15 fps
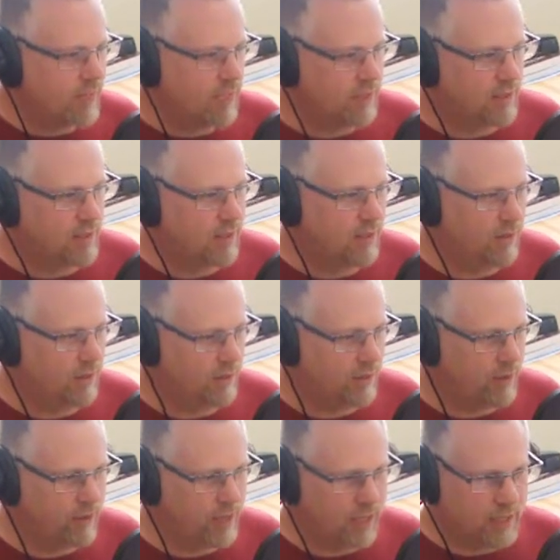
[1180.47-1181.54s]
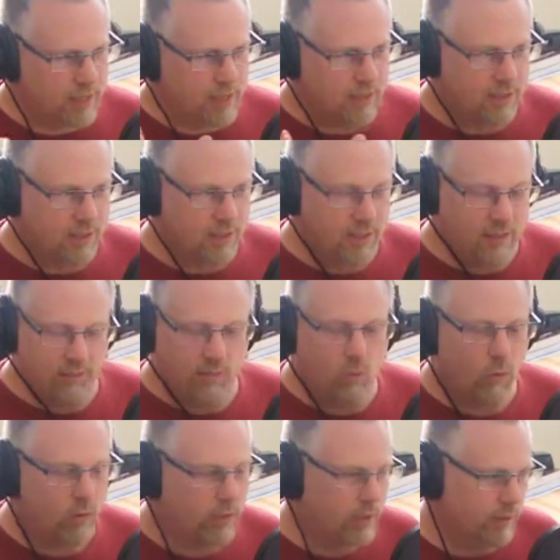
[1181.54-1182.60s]
and so you get to see
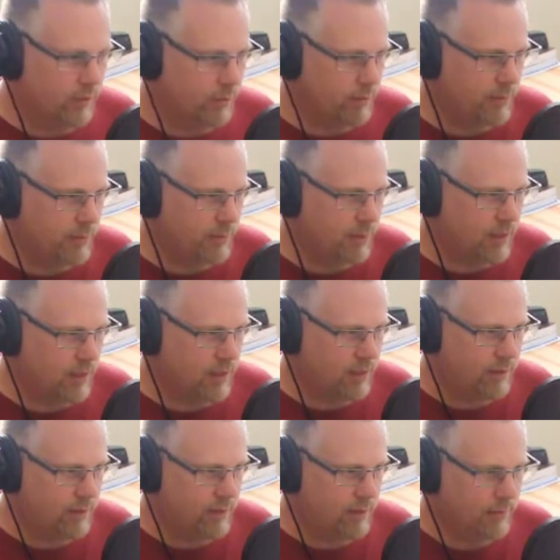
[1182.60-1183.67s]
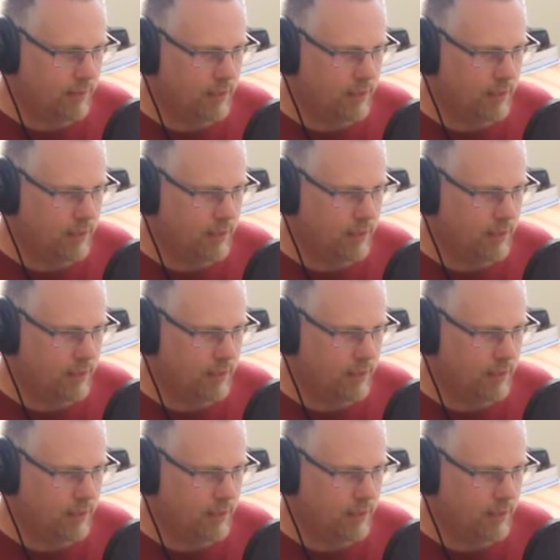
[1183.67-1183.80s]
40 of them at a time.